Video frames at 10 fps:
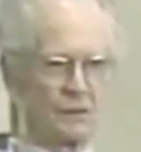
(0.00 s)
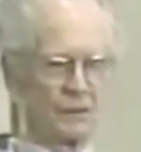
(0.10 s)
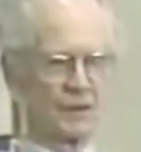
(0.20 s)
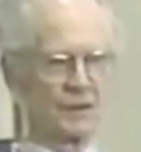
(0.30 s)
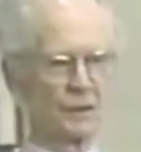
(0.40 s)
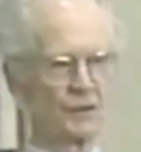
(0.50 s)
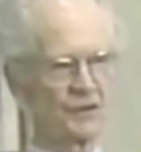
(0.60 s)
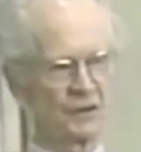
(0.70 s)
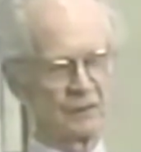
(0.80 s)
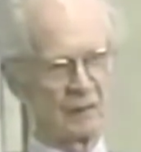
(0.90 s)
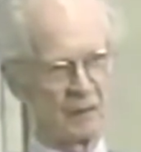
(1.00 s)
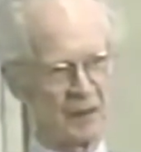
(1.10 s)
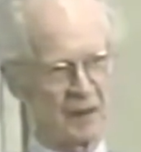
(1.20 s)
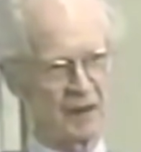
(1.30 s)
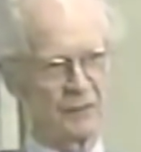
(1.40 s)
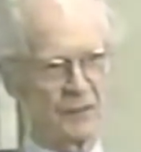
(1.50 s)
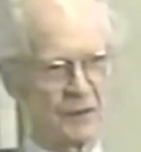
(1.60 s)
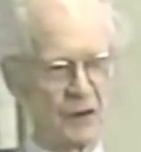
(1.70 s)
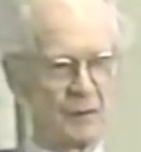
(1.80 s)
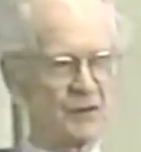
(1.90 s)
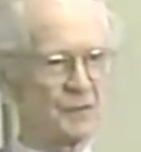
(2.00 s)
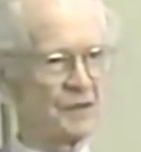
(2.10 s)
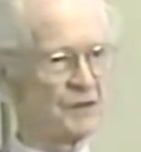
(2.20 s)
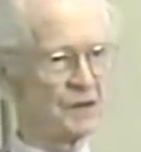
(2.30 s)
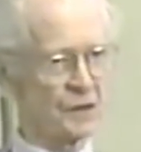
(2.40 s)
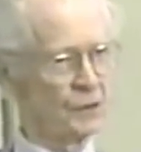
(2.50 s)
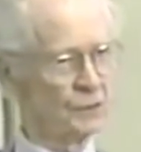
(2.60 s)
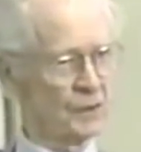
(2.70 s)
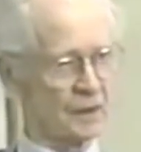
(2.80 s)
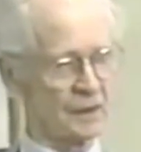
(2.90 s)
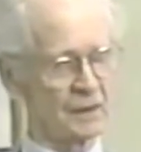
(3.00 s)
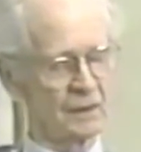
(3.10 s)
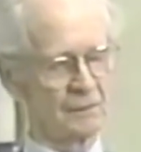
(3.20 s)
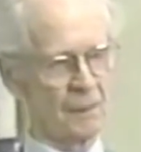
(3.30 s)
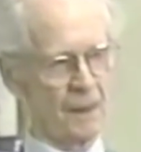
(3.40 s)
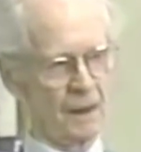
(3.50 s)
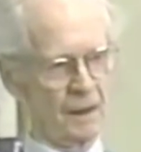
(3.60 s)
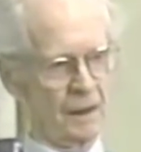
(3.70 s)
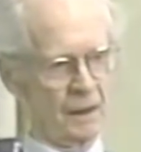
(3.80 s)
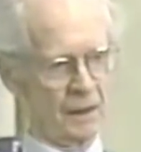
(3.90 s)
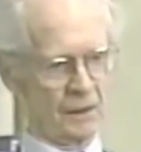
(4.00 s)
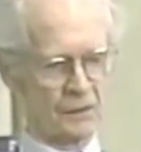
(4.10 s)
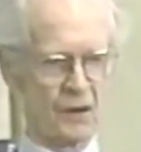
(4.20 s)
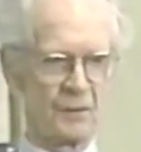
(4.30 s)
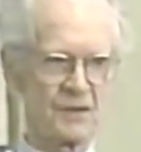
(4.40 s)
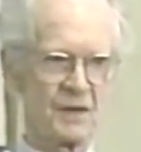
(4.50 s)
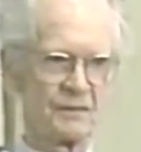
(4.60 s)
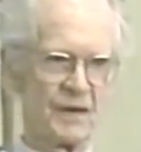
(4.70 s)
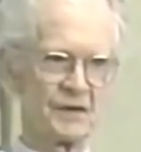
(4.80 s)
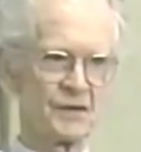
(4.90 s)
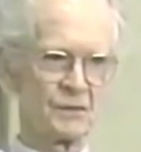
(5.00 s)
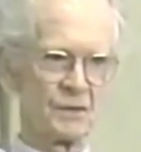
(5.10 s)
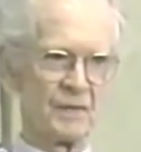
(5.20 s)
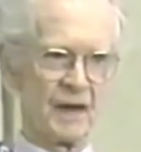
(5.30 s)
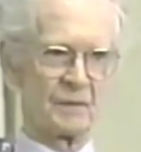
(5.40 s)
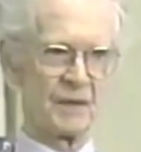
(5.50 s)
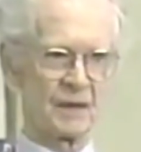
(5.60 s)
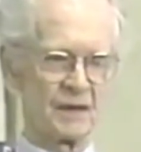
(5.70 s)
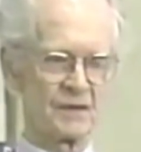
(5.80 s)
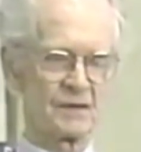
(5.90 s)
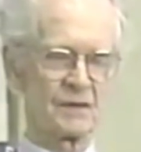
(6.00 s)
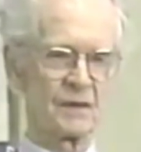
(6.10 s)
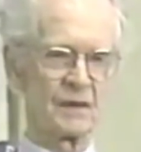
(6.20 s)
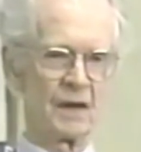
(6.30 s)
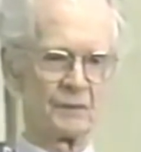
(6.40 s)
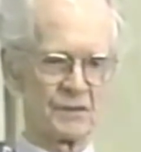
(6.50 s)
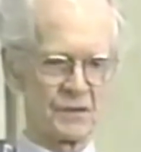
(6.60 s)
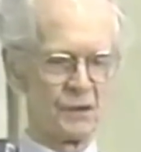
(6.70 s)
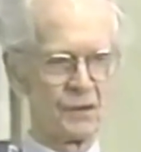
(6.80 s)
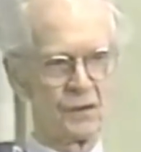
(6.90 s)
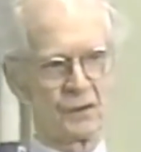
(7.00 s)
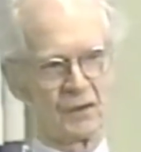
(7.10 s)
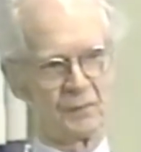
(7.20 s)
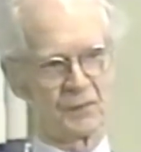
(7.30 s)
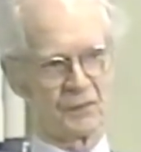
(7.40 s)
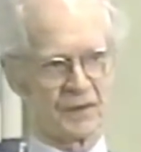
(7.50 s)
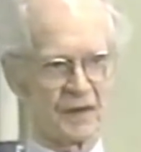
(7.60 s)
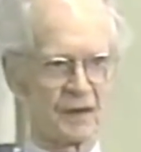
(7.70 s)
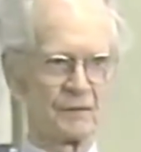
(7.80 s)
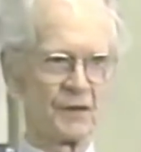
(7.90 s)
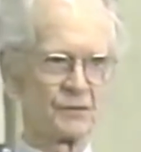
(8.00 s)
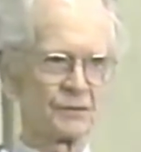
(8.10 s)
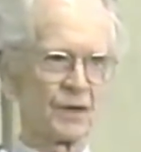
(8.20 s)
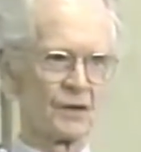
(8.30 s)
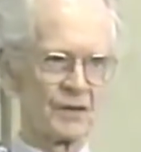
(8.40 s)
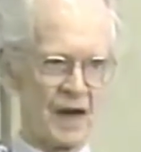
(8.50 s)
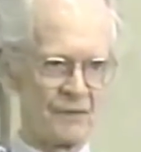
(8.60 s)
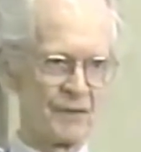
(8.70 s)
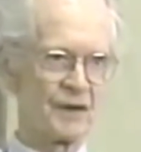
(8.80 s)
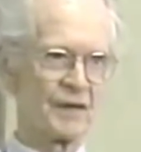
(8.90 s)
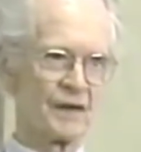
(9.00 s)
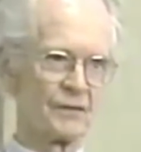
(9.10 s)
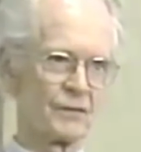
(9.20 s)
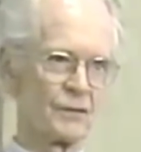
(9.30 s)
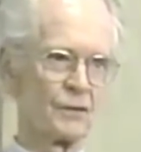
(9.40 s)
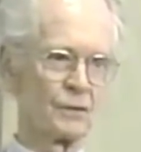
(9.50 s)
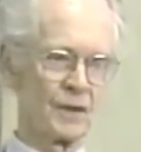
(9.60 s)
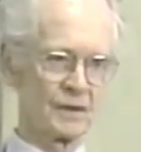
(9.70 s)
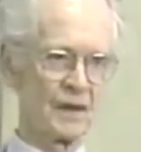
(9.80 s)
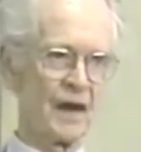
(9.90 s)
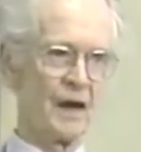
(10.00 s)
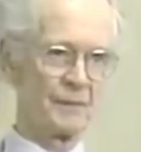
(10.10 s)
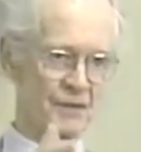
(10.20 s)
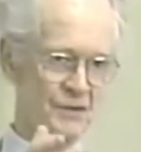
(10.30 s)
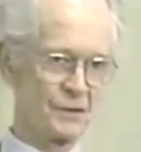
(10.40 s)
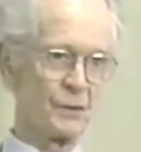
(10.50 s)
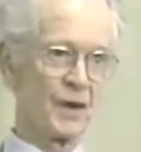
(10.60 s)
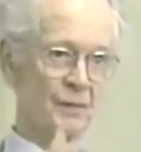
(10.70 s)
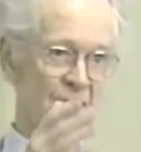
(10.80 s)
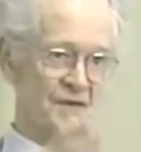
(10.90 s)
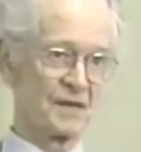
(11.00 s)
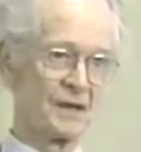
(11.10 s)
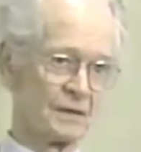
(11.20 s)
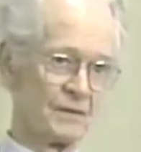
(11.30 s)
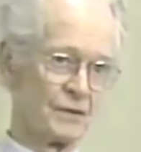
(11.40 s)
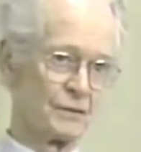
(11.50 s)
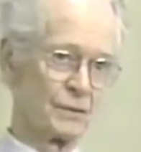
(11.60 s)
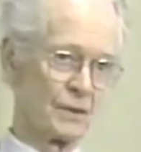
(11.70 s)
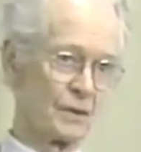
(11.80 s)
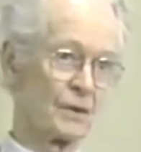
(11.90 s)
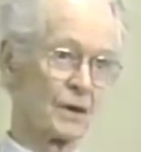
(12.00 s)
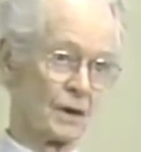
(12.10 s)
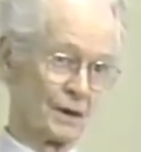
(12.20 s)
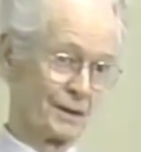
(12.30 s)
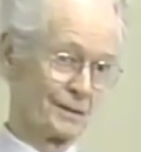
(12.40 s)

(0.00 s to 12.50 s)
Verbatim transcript: with the origin of verbal behavior in the human species only enormous advances were made because it was no longer up to the individual to learn everything through what happens to him as an individual or her.